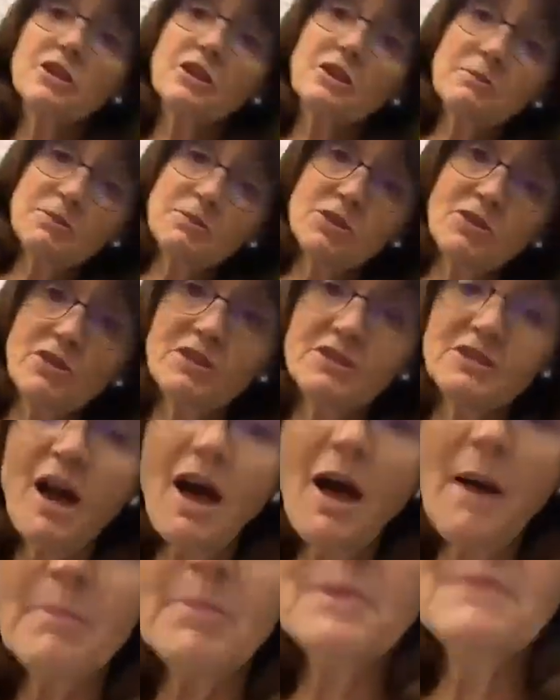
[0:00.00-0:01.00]
took them to the
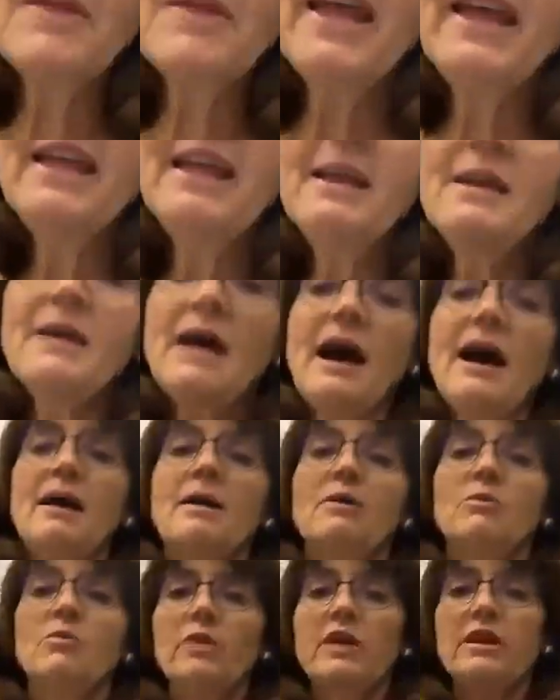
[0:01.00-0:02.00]
top,
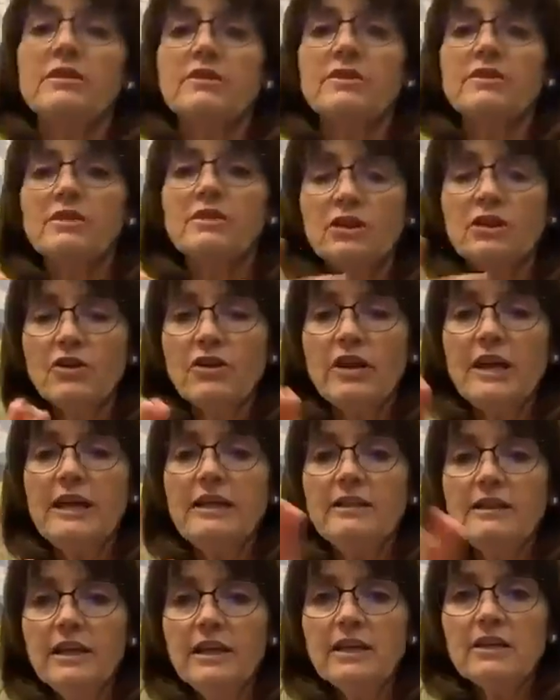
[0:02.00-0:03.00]
with
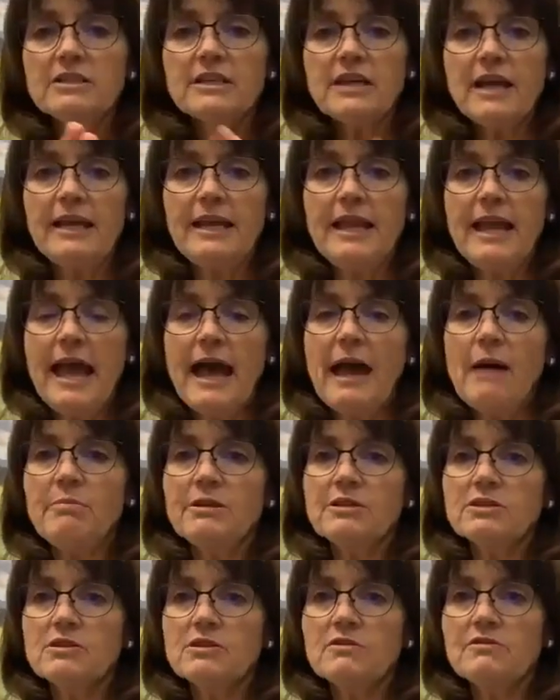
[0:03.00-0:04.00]
learning little tiny
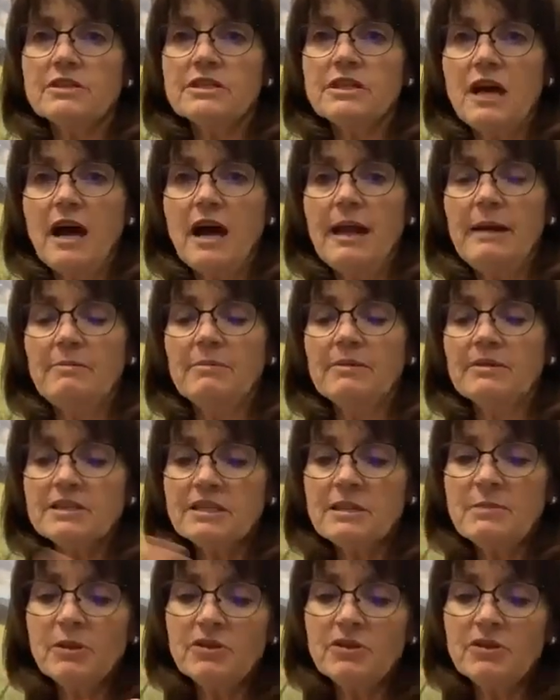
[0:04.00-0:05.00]
habits over time,
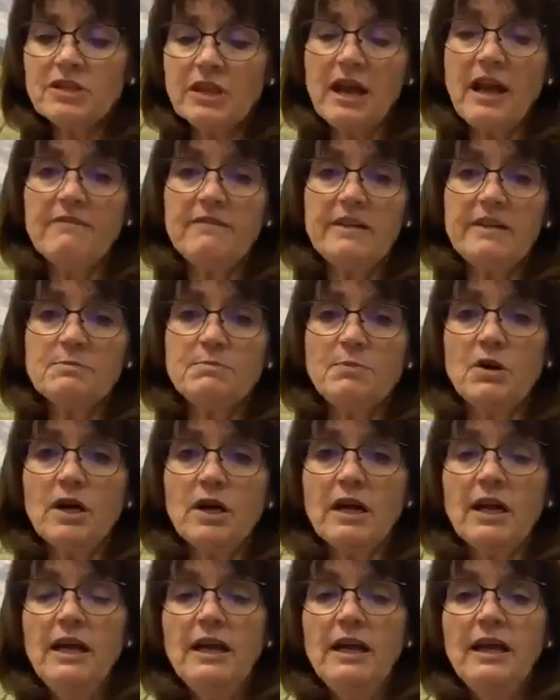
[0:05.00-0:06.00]
similar to Covey's book,
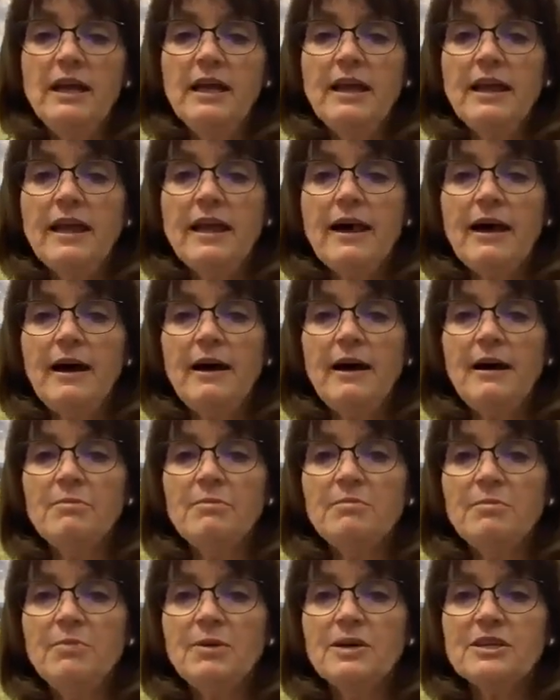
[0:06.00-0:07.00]

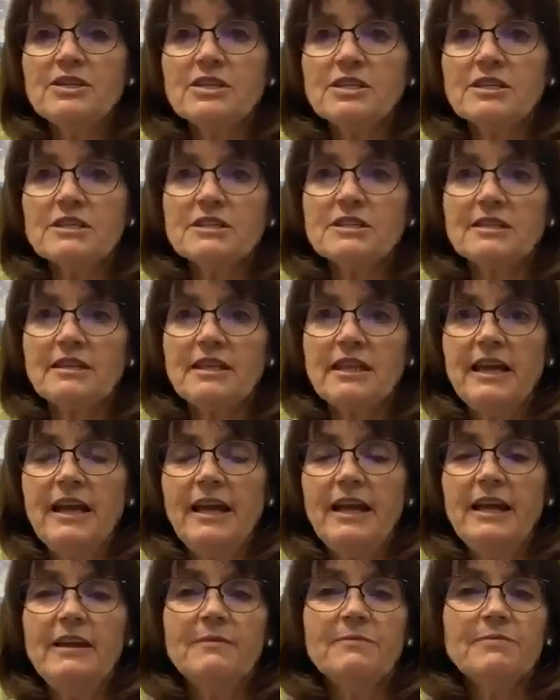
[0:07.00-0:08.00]
but just
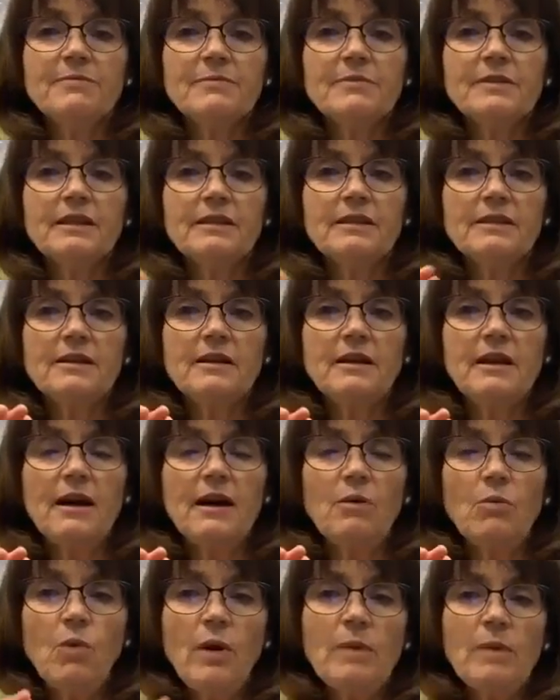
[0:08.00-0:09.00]
the
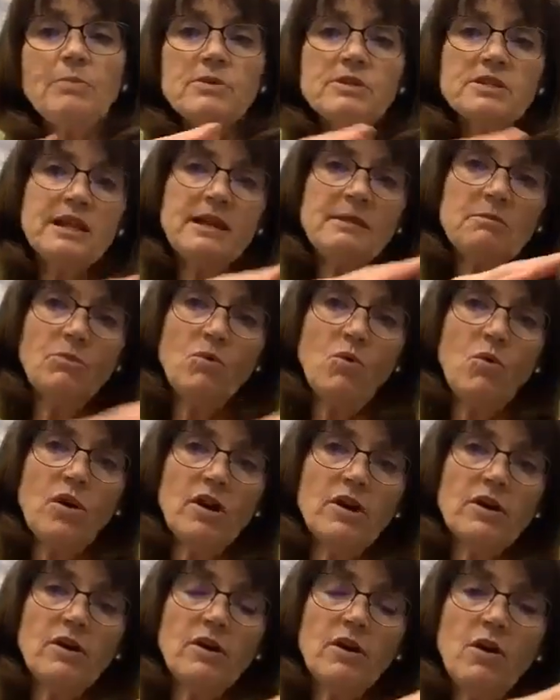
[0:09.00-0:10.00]
1%
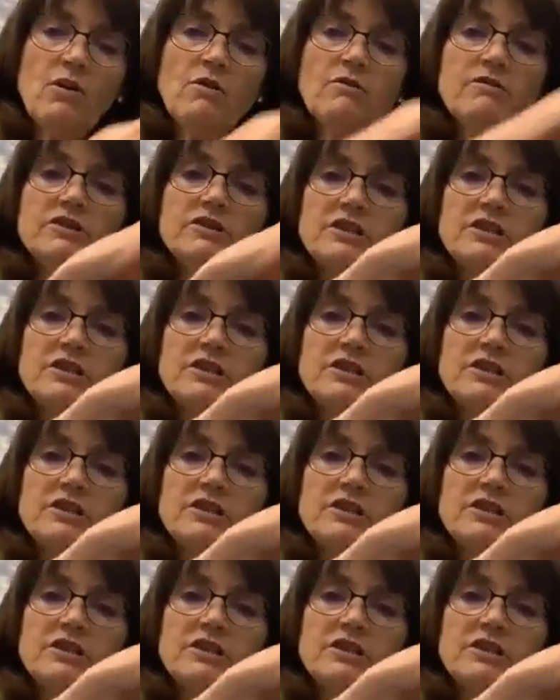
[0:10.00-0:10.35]
more over